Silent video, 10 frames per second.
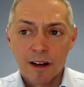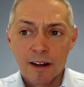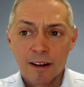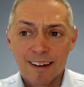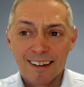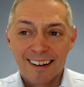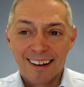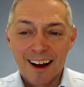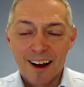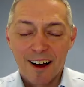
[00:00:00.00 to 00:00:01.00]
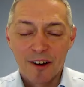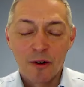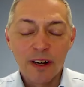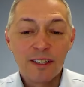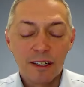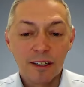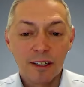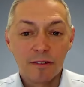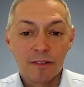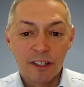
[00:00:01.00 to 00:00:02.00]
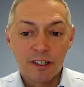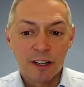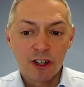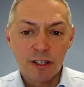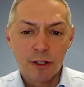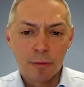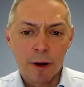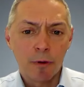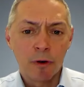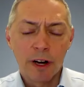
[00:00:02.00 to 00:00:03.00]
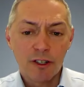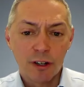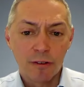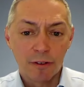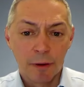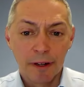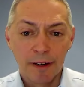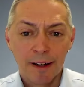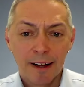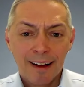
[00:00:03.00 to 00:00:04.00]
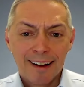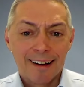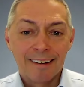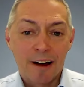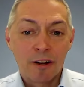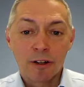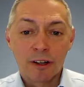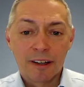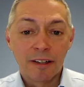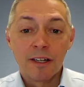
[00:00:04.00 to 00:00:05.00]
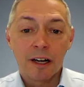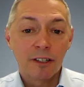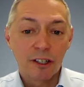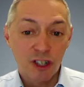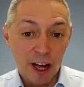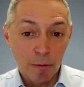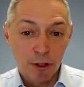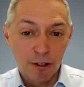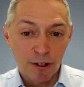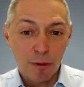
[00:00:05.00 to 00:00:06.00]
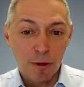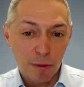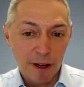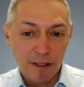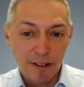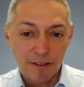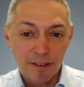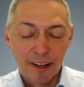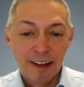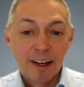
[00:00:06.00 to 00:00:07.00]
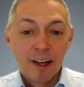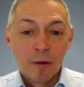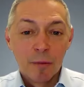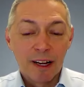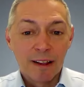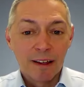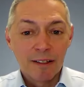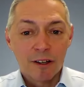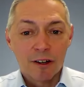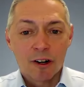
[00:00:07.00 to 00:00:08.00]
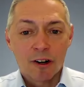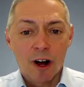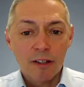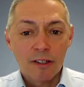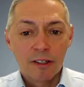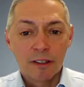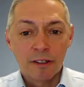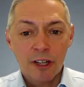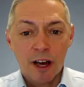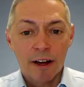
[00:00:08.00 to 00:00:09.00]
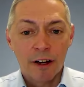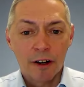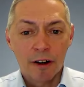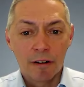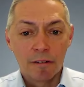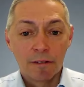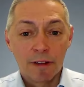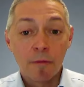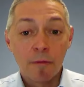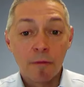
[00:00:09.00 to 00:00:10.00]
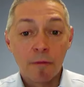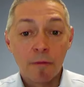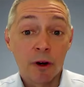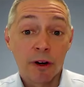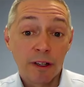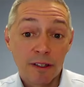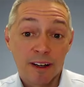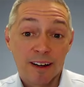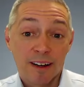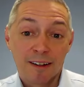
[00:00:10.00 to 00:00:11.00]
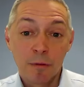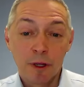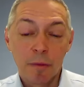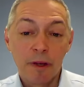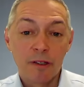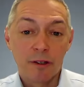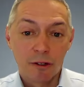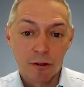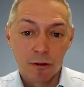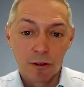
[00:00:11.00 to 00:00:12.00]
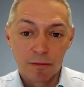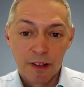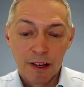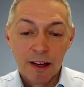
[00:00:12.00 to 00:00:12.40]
a great deal of, it's not just preparation from a how to conduct a job search perspective, but I think it's across the entire MBA experience at Columbia Business School.